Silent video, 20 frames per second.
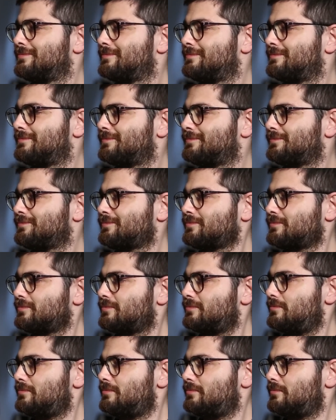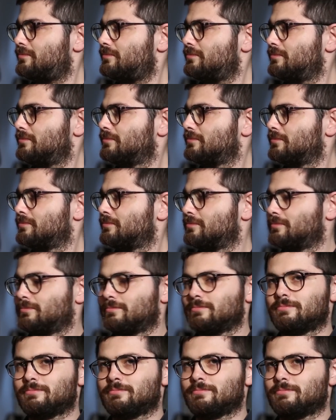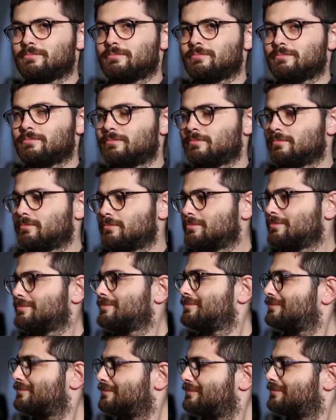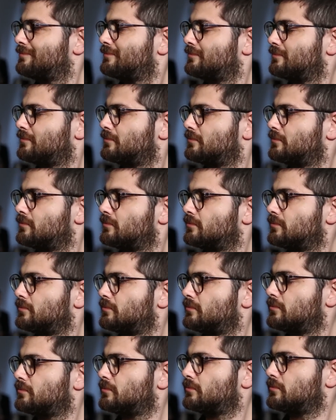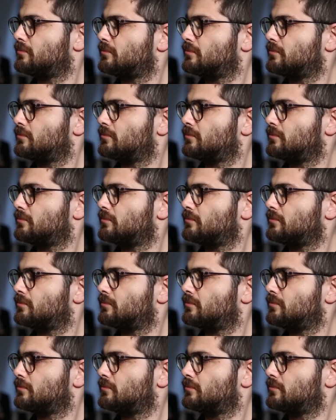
No words are spoken by the person on screen.